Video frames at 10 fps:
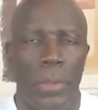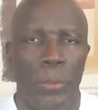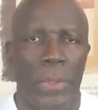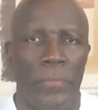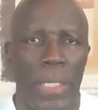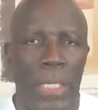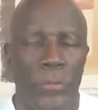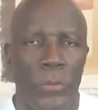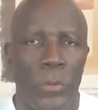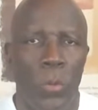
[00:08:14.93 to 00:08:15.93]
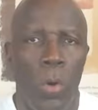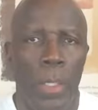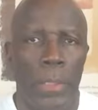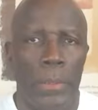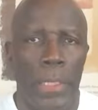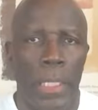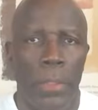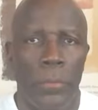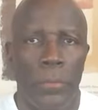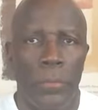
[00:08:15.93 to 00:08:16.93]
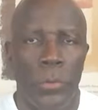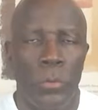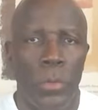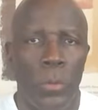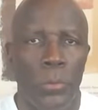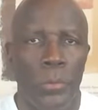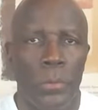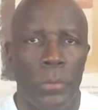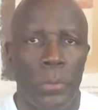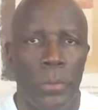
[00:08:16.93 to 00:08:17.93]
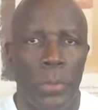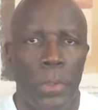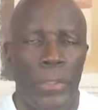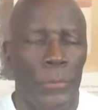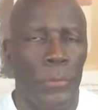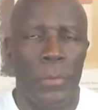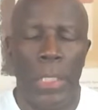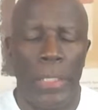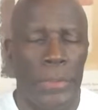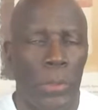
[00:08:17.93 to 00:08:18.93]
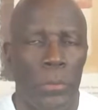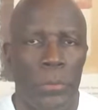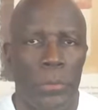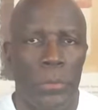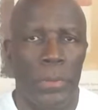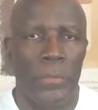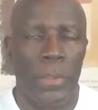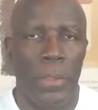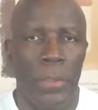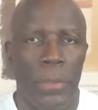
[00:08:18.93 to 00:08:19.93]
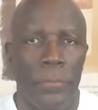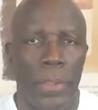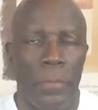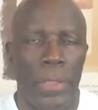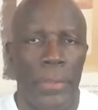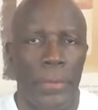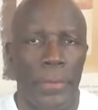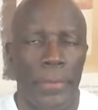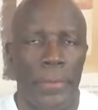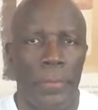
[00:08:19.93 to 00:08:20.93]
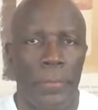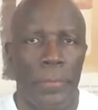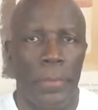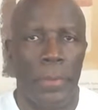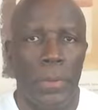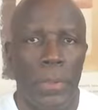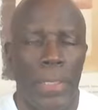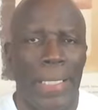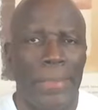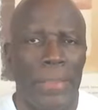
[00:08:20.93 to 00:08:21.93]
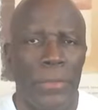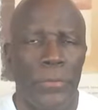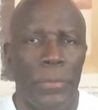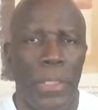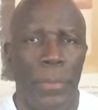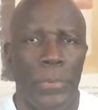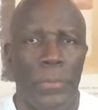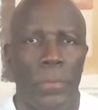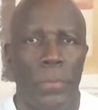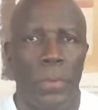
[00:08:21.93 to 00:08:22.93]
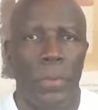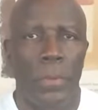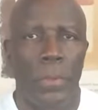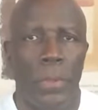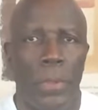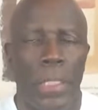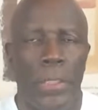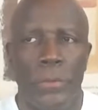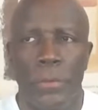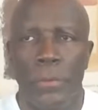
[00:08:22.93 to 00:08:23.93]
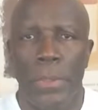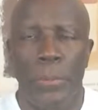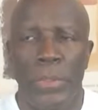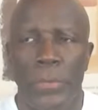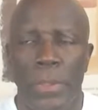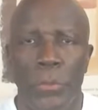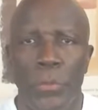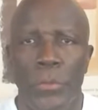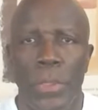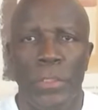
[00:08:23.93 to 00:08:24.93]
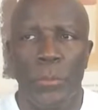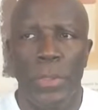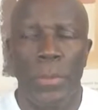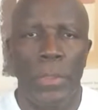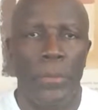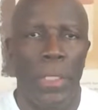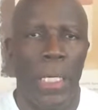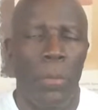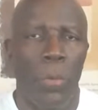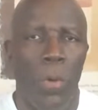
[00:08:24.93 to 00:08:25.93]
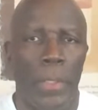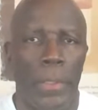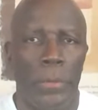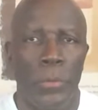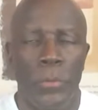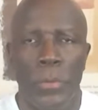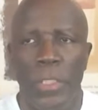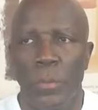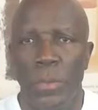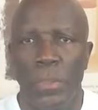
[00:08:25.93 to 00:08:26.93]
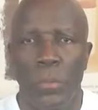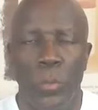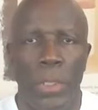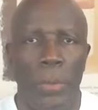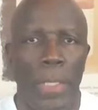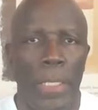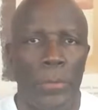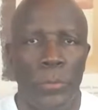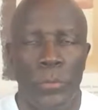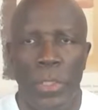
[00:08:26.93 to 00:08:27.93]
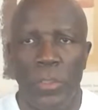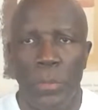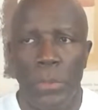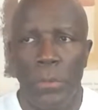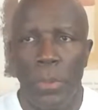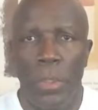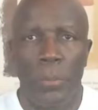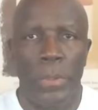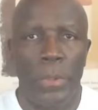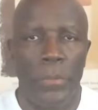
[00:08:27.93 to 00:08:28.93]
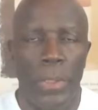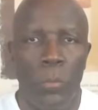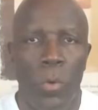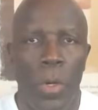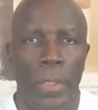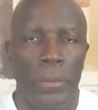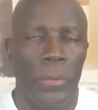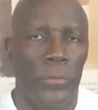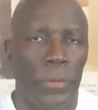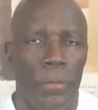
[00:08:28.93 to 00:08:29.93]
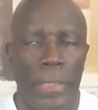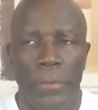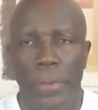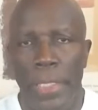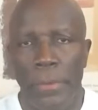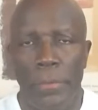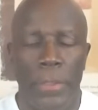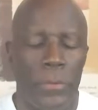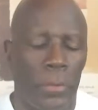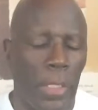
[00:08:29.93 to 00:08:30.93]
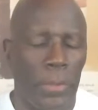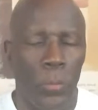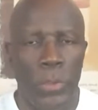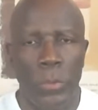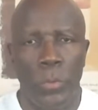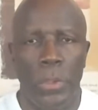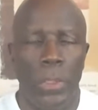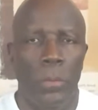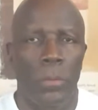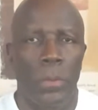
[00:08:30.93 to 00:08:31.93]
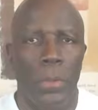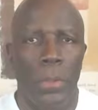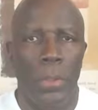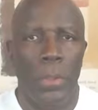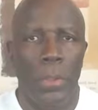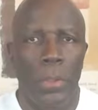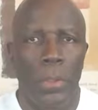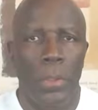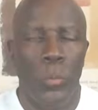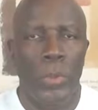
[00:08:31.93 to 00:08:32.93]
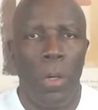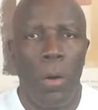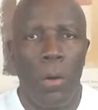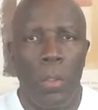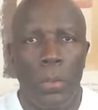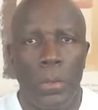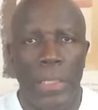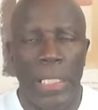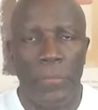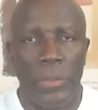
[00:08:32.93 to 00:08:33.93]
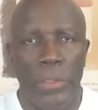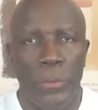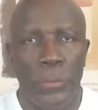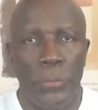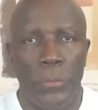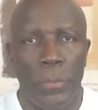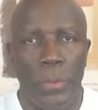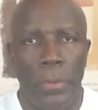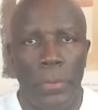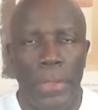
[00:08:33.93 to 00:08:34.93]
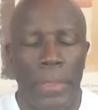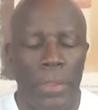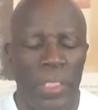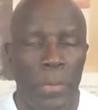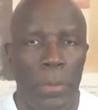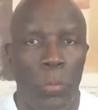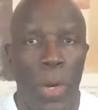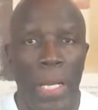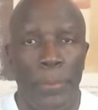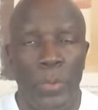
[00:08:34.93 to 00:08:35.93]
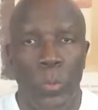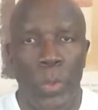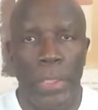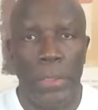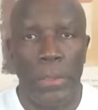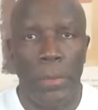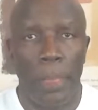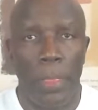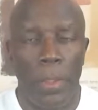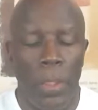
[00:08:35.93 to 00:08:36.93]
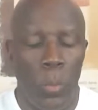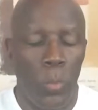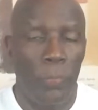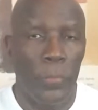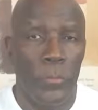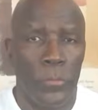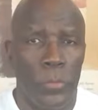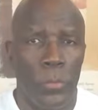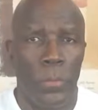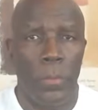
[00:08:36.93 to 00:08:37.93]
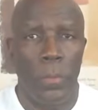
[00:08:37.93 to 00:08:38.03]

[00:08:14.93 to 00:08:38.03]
But if I see you walking down the road and you do not know there's a cliff around the curve, I need to stop you. I should not be saying, you judging me because how I'm walking. You judging me because where I'm at. You judging me because I'm walking this direction, that direction, not the way you want to go. We all have tears that need to be wiped away with the truth.